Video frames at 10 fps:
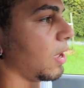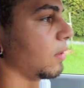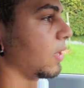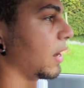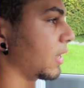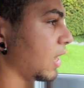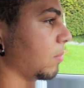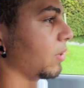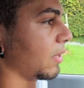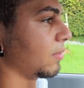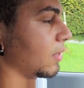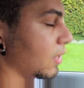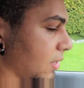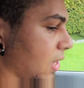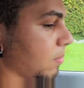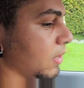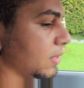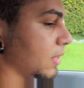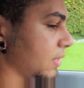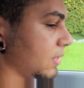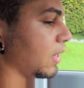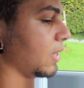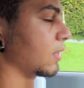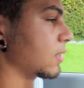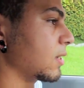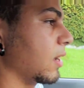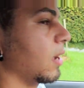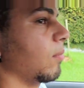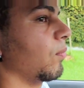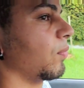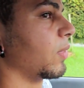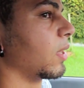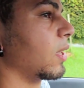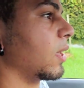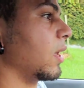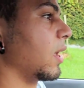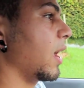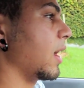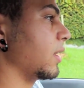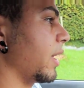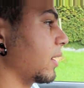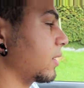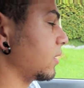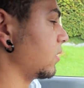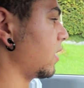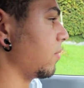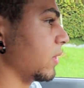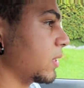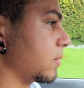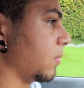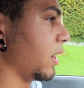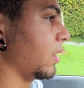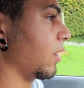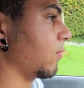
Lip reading: and then I kept thinking, yep, it's this date, this time, and I missed my